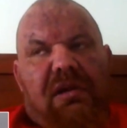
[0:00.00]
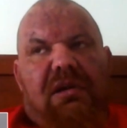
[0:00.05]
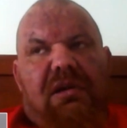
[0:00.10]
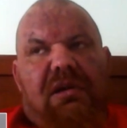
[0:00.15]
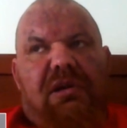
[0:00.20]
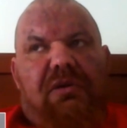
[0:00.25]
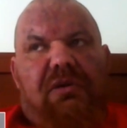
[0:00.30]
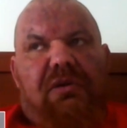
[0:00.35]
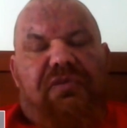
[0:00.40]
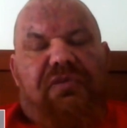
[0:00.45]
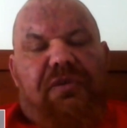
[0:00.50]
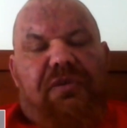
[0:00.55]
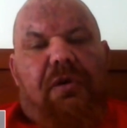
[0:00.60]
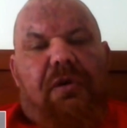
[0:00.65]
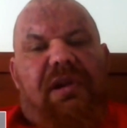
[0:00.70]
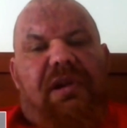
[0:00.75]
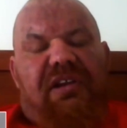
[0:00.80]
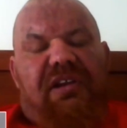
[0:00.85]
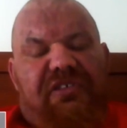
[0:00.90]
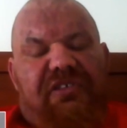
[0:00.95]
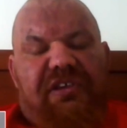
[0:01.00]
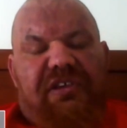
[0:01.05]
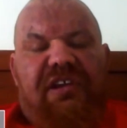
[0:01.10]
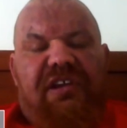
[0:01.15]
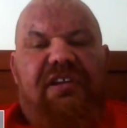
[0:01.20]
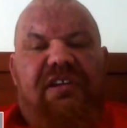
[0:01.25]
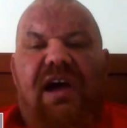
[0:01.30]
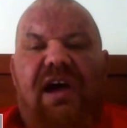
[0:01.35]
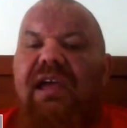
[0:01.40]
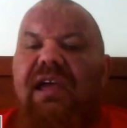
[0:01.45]
You throw in a
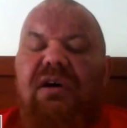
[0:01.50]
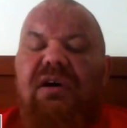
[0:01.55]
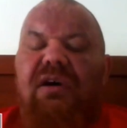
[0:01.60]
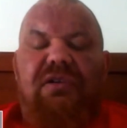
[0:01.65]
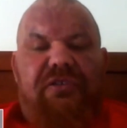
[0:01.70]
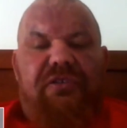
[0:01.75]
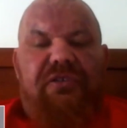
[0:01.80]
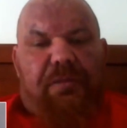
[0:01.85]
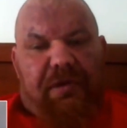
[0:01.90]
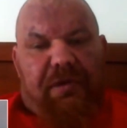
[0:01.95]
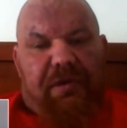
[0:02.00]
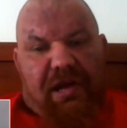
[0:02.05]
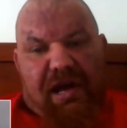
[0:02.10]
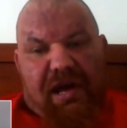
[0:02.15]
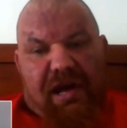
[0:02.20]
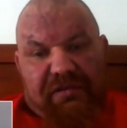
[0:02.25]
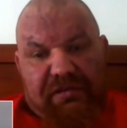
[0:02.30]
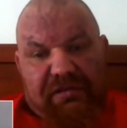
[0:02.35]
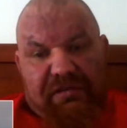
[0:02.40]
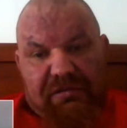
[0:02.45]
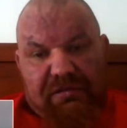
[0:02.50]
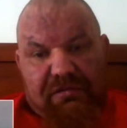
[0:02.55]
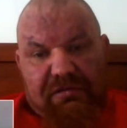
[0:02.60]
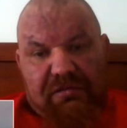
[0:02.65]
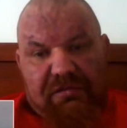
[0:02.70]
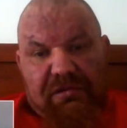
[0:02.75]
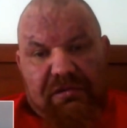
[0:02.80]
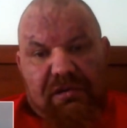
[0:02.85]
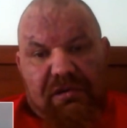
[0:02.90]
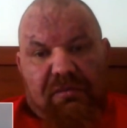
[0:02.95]
shitty diet on top of that,
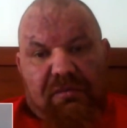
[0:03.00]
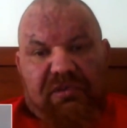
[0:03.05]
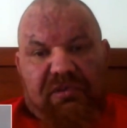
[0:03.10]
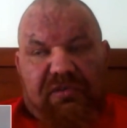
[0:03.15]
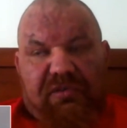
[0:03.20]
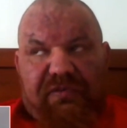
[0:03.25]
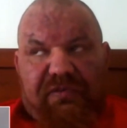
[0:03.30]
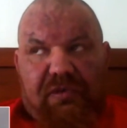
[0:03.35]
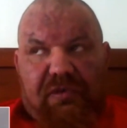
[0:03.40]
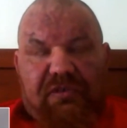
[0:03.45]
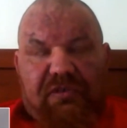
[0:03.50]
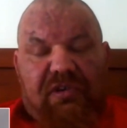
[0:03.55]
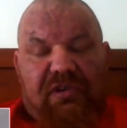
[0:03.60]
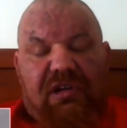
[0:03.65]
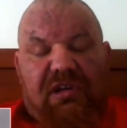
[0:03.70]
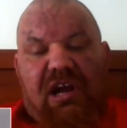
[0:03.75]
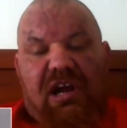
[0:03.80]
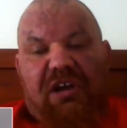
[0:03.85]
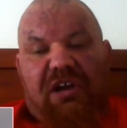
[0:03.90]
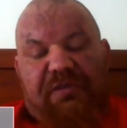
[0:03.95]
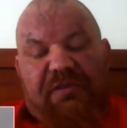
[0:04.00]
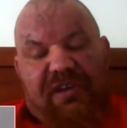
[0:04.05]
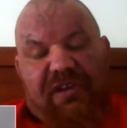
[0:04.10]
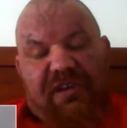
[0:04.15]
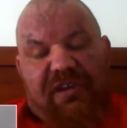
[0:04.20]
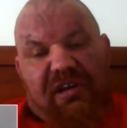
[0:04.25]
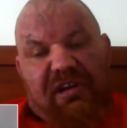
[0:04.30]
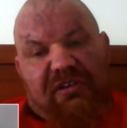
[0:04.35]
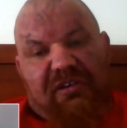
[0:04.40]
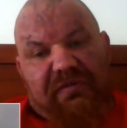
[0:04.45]
which unfortunately a large
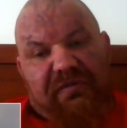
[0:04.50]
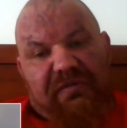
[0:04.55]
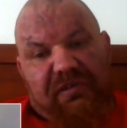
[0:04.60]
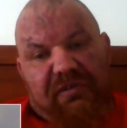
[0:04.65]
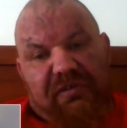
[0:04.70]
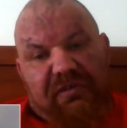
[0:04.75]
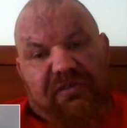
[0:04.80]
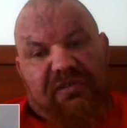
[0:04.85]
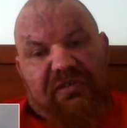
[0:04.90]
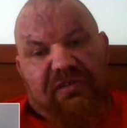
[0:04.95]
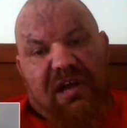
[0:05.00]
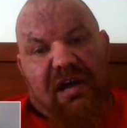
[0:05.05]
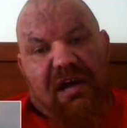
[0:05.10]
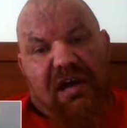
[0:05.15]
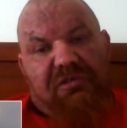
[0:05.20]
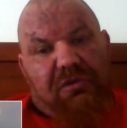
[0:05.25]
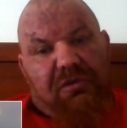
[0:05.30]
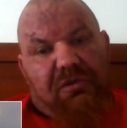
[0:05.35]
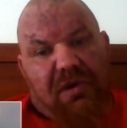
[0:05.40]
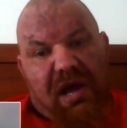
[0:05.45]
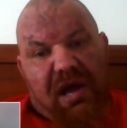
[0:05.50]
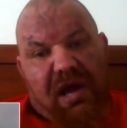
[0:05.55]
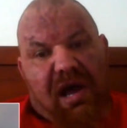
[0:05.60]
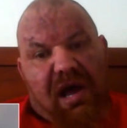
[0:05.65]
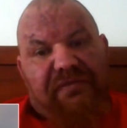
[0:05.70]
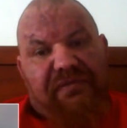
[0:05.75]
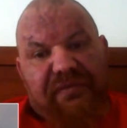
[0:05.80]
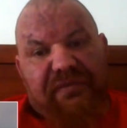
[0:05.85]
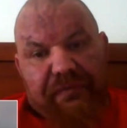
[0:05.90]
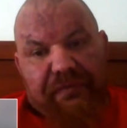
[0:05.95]
percentage of users now do
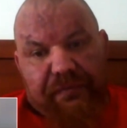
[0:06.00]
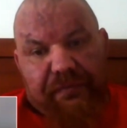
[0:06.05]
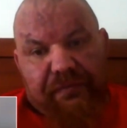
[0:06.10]
have,